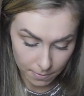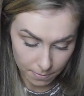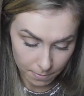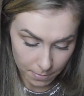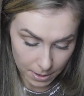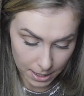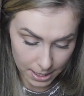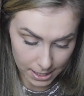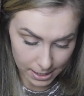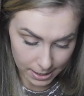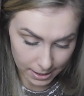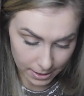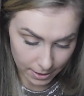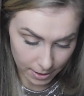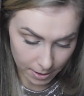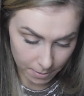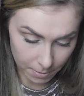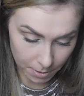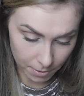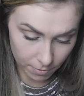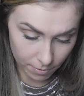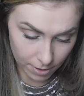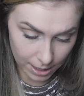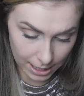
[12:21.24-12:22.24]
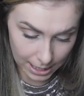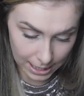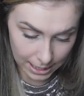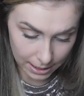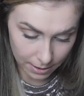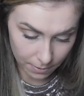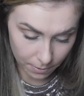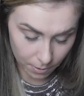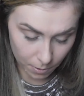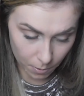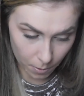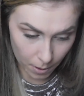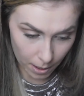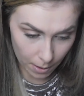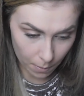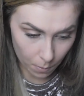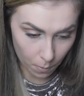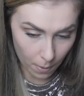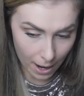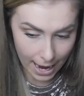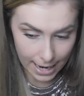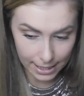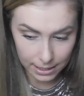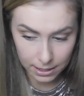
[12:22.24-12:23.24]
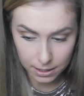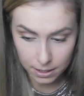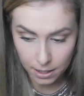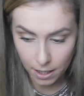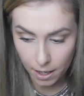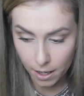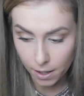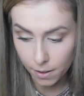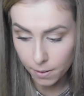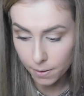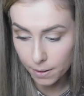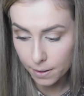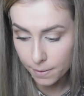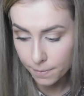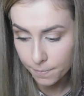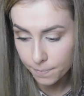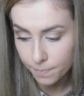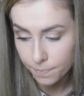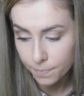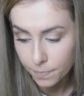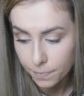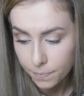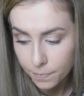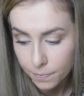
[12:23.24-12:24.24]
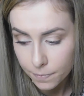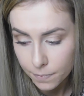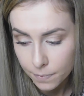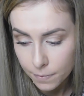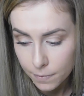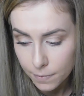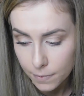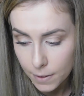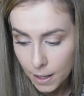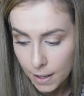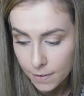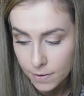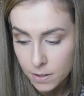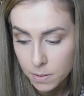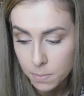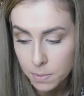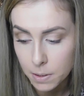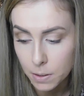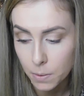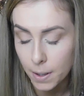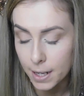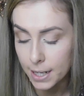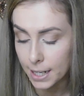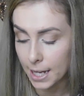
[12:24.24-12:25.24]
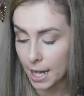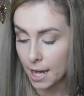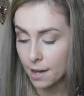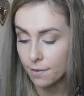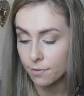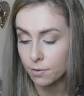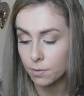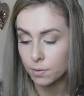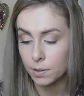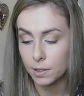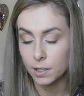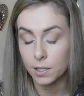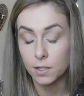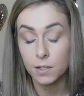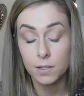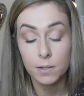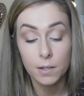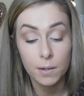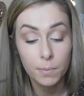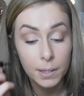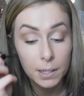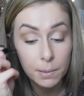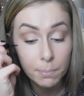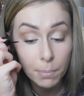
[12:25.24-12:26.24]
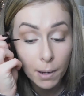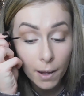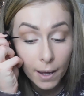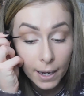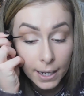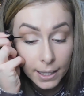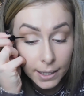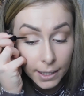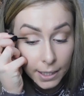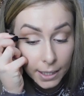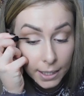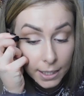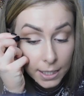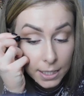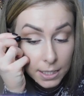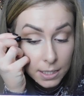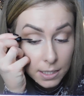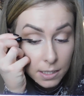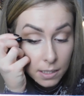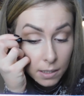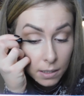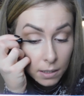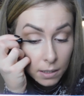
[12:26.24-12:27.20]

But this is going to be really quite wet, so I have to be quite careful when applying this.